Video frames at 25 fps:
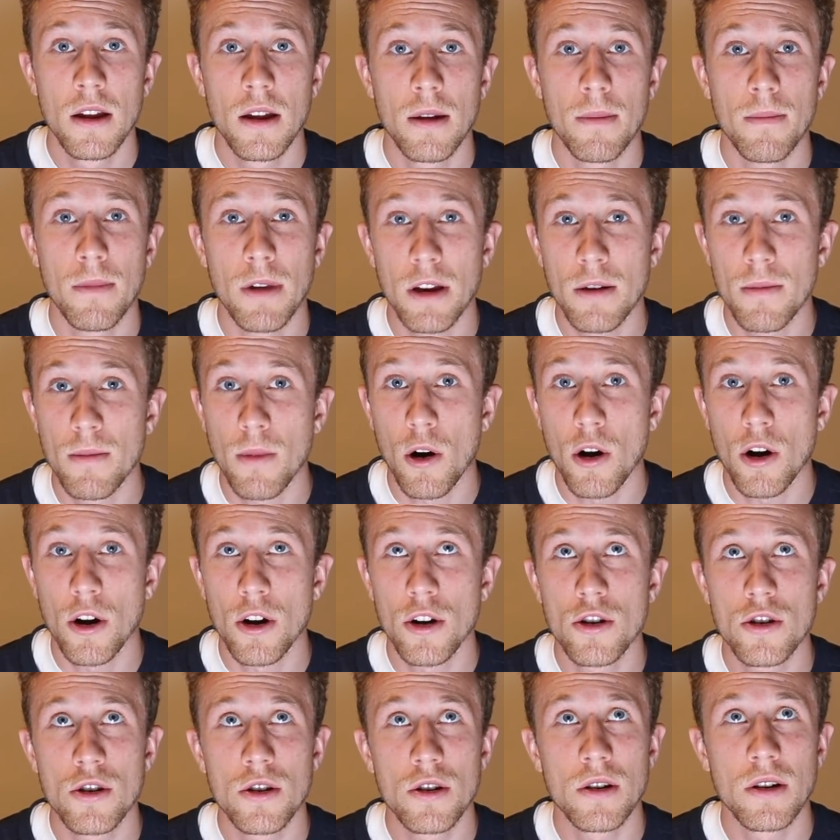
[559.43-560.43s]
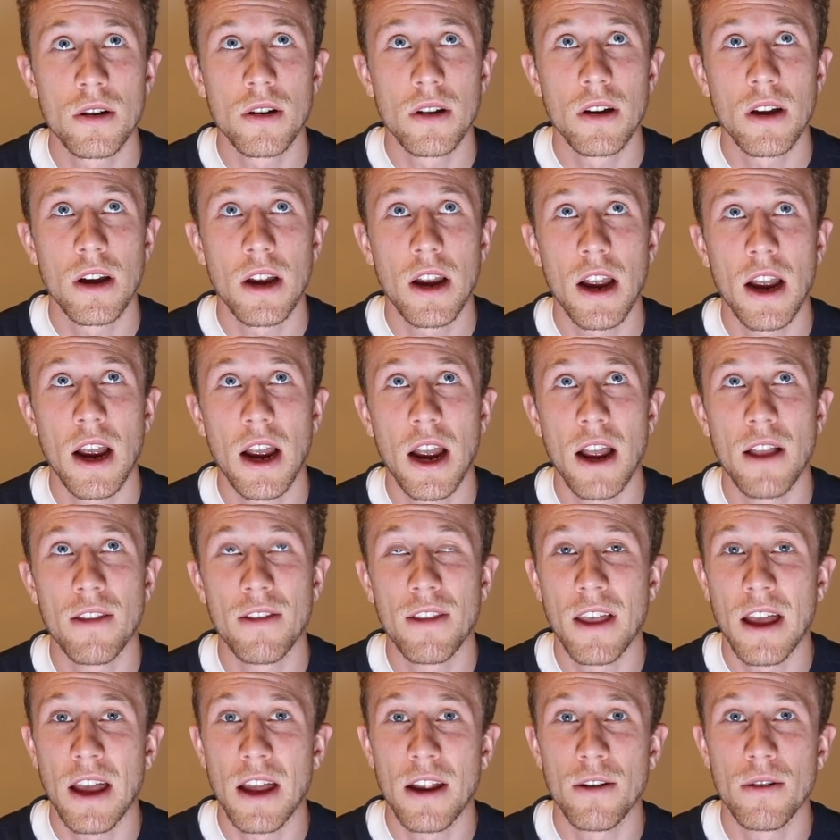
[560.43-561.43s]
mid-March, and
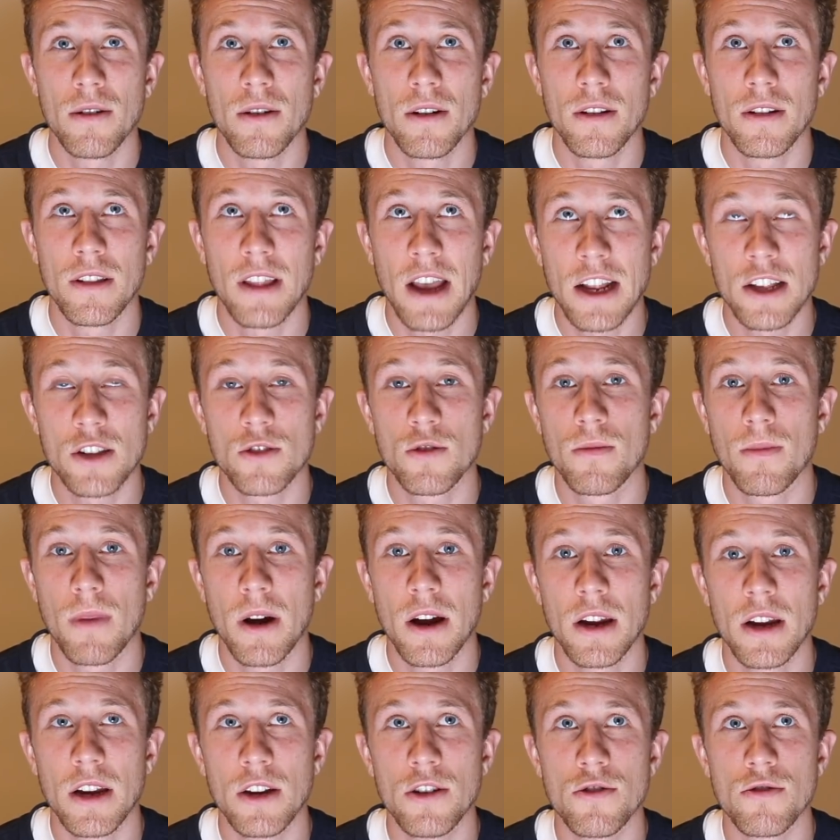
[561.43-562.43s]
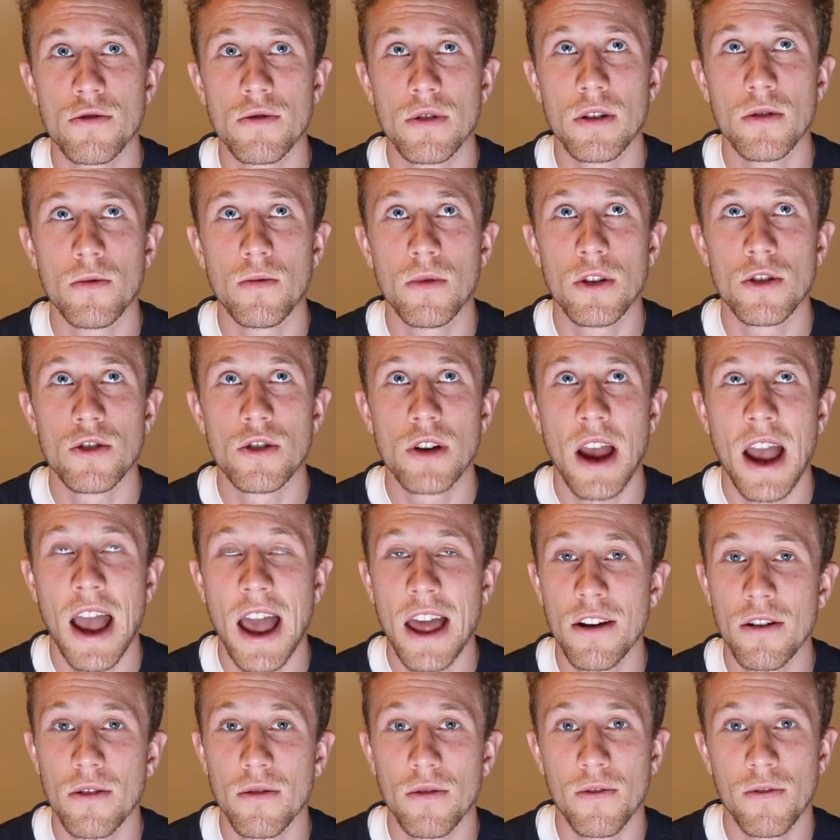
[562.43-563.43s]
then that's when my injury, which
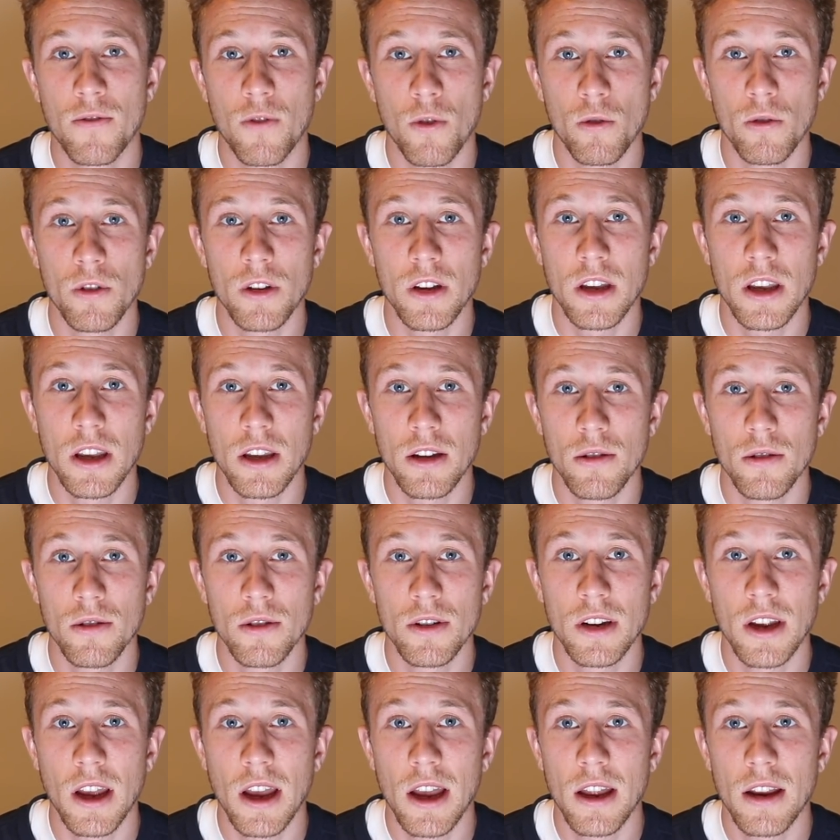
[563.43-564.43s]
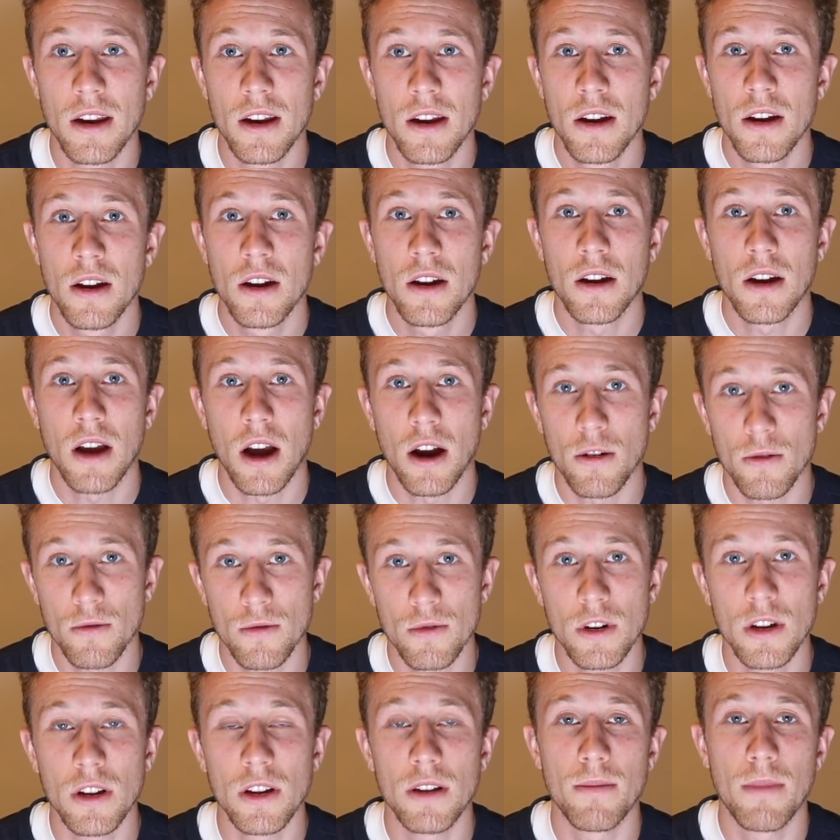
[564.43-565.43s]
hadn't fully healed yet, got
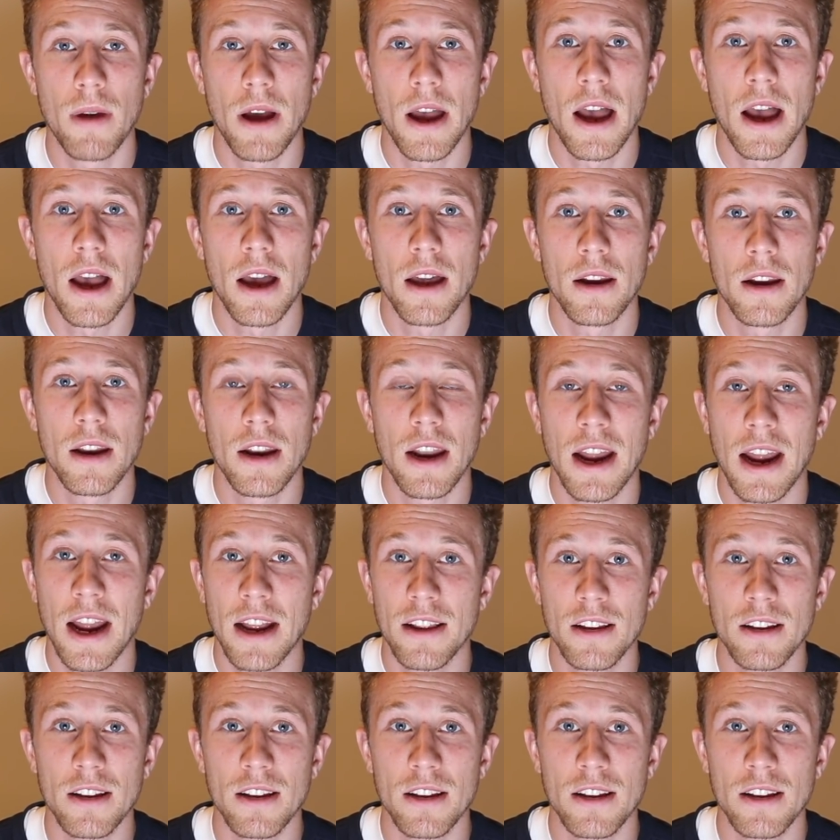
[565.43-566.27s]
really bad, and I had